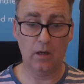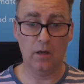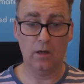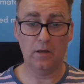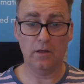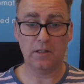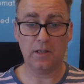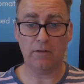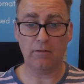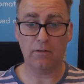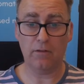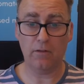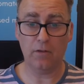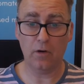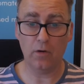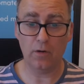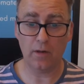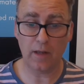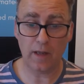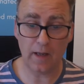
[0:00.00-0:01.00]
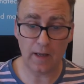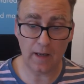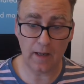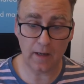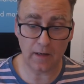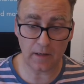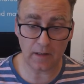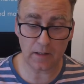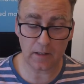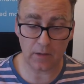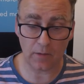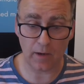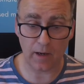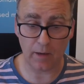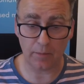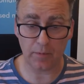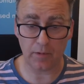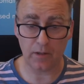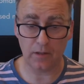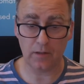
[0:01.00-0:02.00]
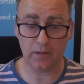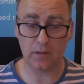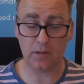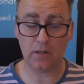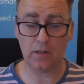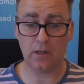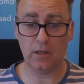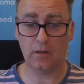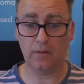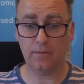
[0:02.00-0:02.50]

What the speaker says: Sent through that. Let's see what happens.